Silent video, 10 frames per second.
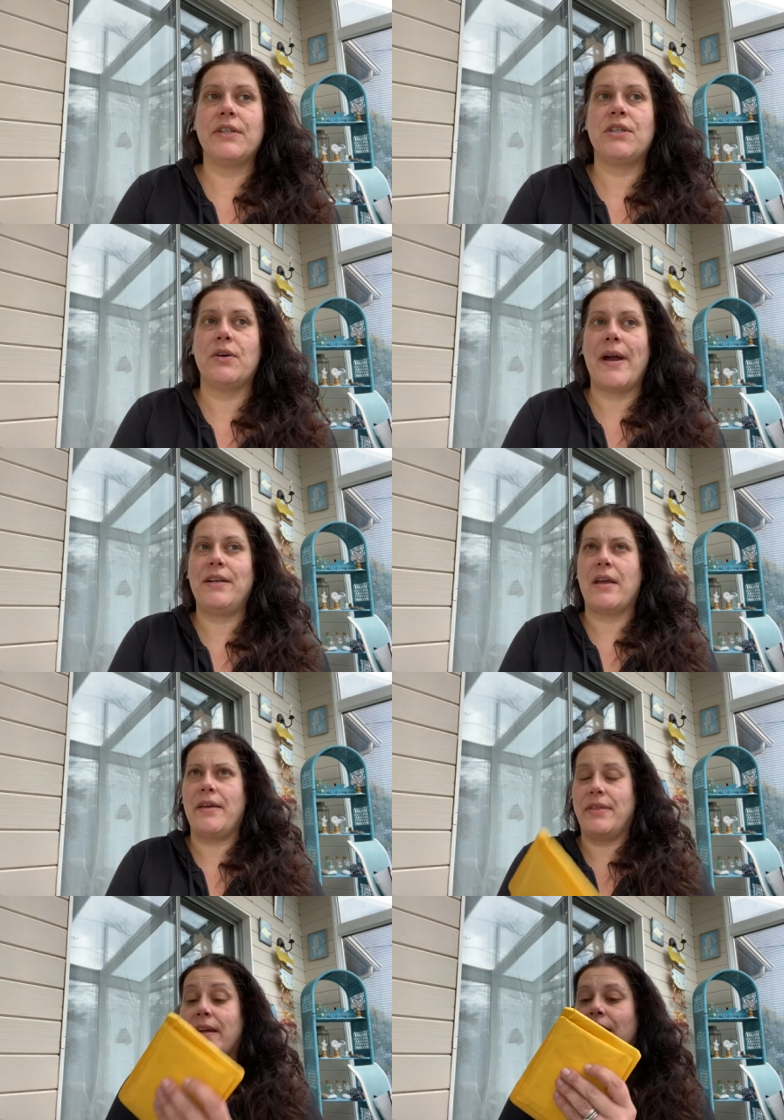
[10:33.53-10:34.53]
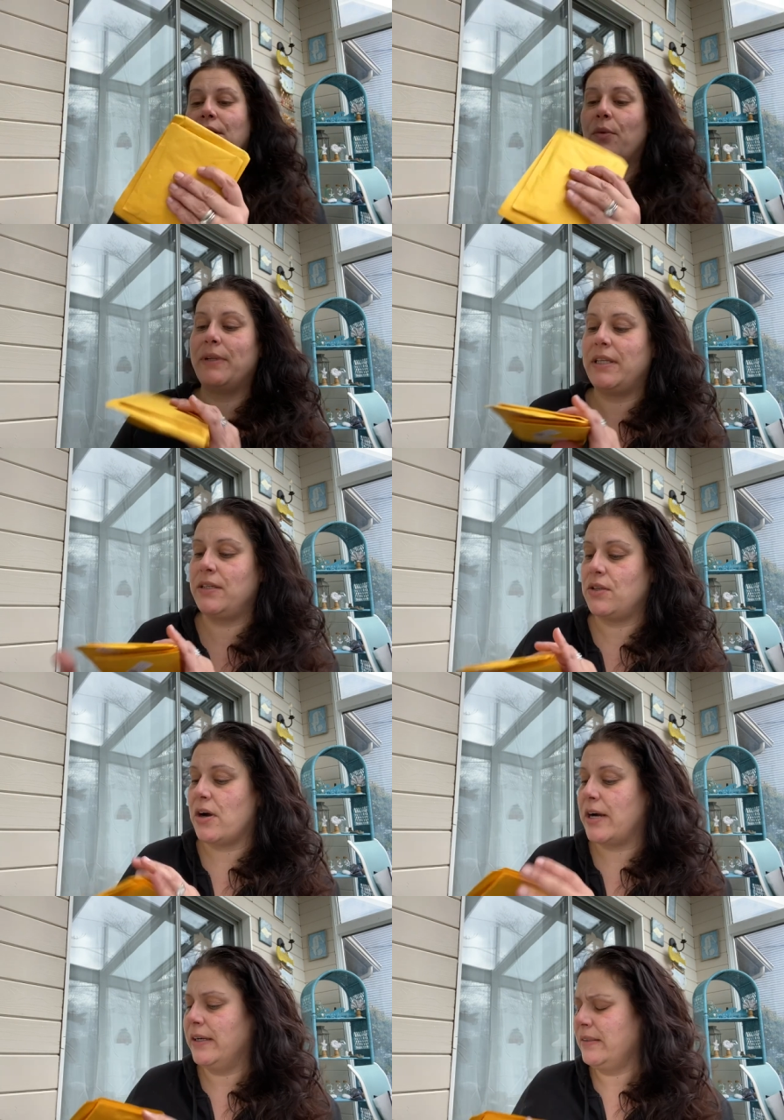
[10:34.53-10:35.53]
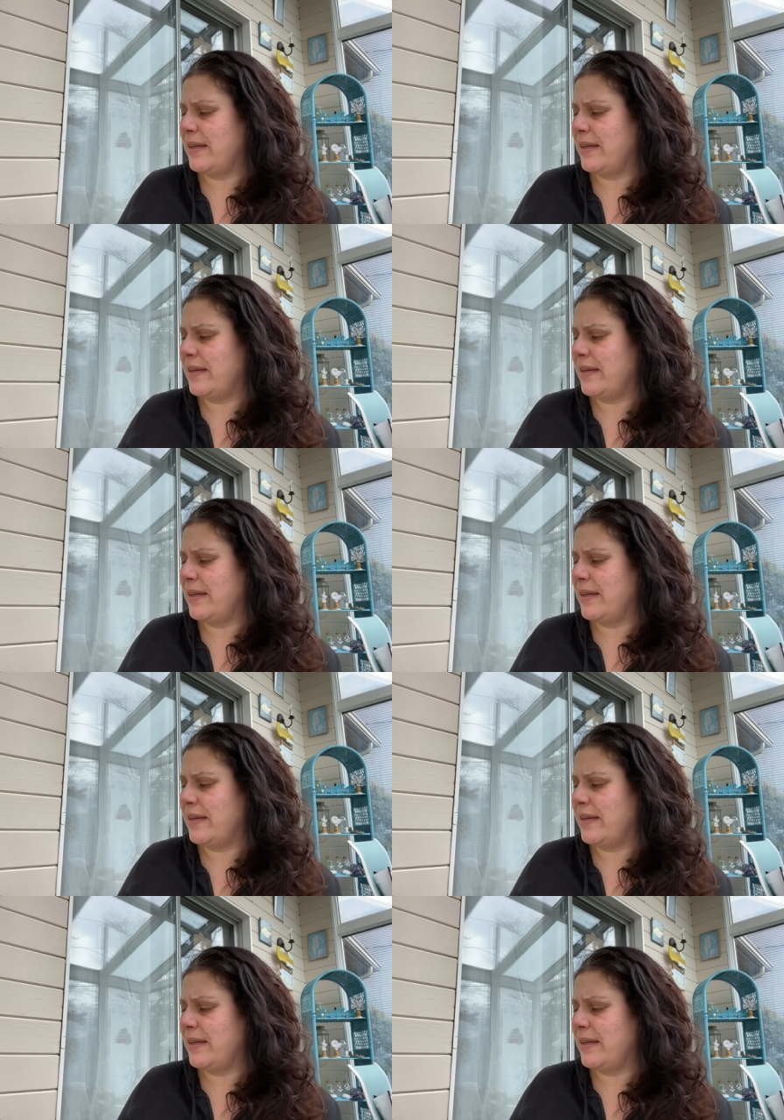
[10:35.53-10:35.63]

So I, I think I know what these are,